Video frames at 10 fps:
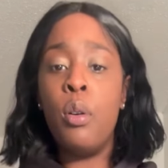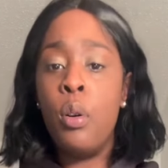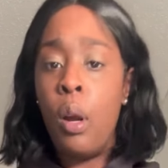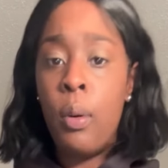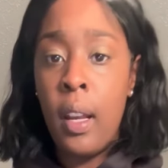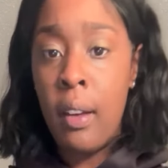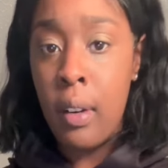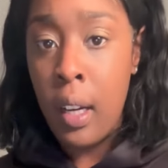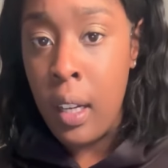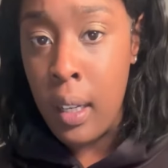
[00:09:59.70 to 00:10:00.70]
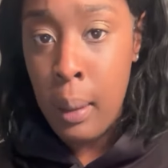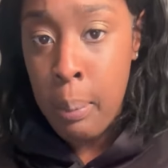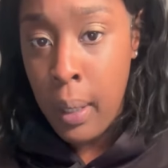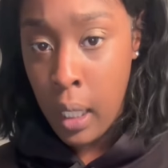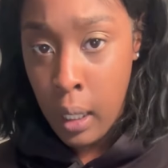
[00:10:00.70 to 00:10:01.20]
who don't love a good
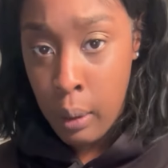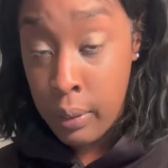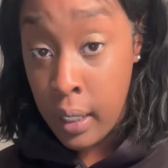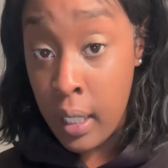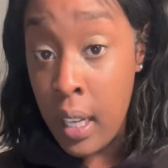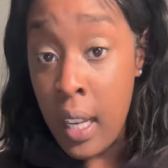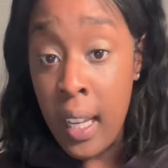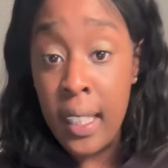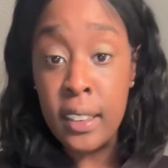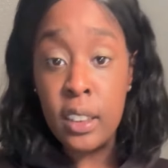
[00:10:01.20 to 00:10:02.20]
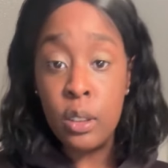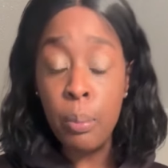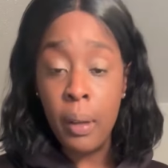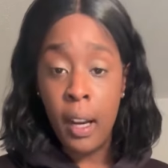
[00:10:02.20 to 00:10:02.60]
pullover? It's super